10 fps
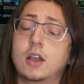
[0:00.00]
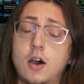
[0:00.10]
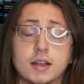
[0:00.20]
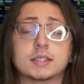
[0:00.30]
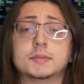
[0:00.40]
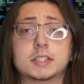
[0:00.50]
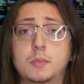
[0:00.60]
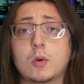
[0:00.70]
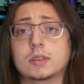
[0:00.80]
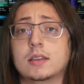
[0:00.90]
awesome
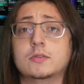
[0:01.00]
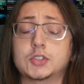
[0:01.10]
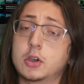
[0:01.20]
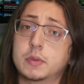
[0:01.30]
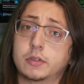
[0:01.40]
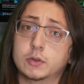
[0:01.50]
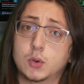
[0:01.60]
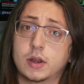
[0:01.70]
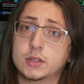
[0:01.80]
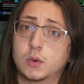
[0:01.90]
support that you've shown me through
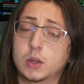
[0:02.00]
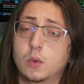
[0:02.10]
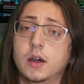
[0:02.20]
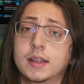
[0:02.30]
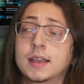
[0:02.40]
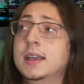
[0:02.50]
twenty twenty-one.